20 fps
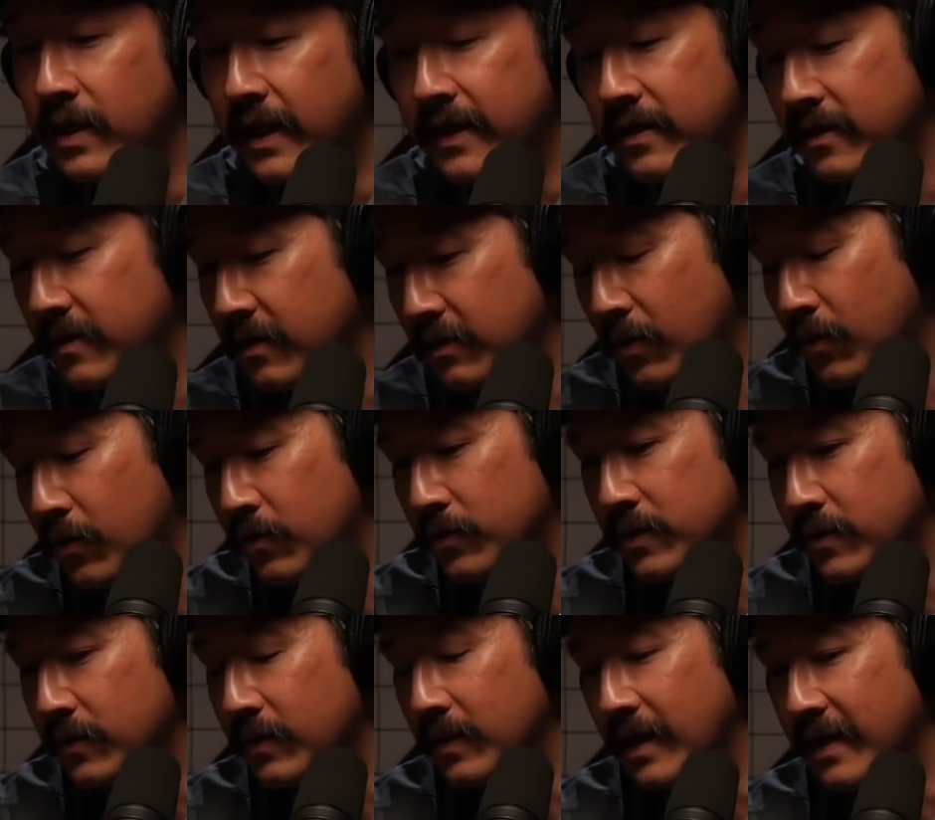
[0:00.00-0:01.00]
like a whole
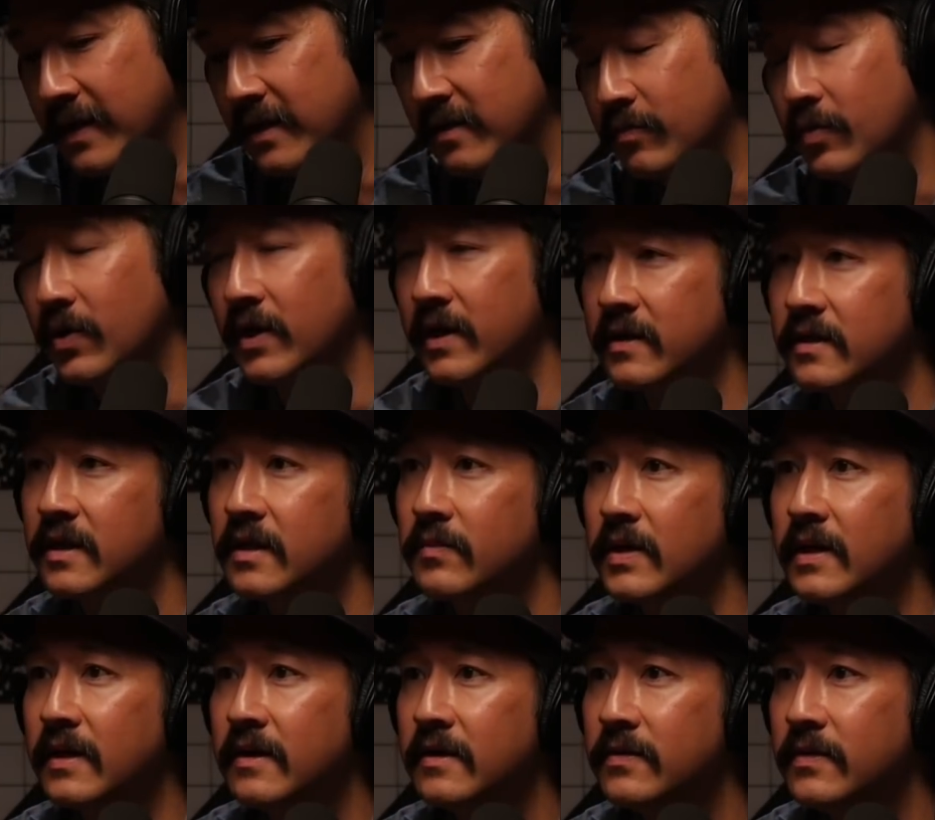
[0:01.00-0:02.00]
new line of product
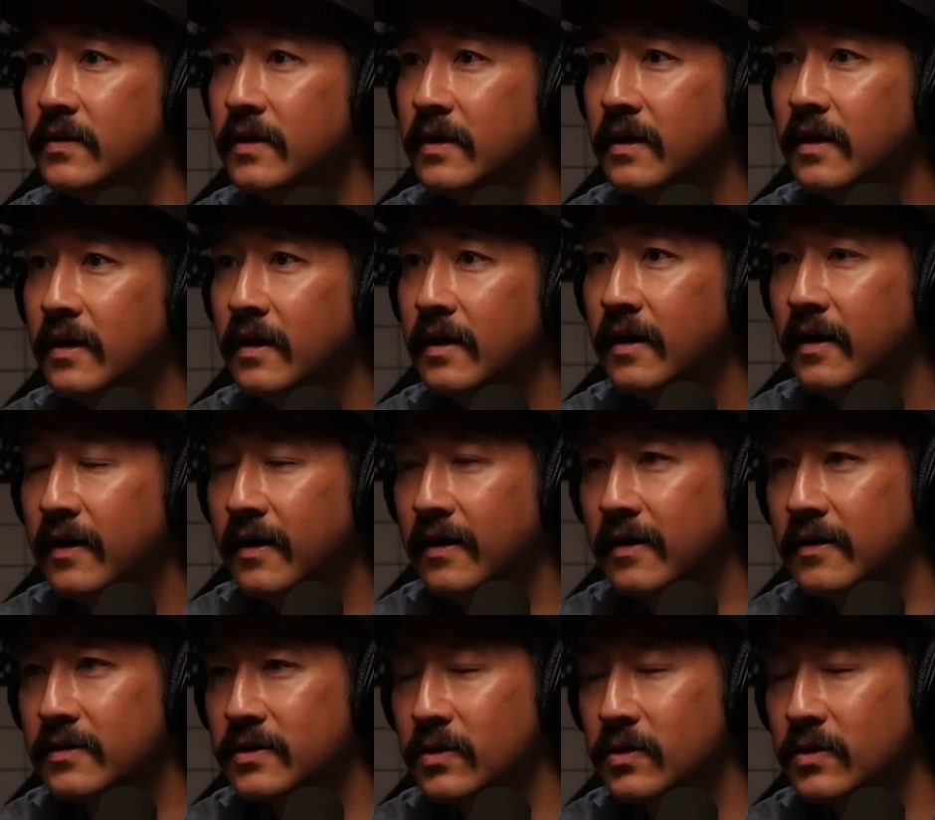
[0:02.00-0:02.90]
coming out. Uh,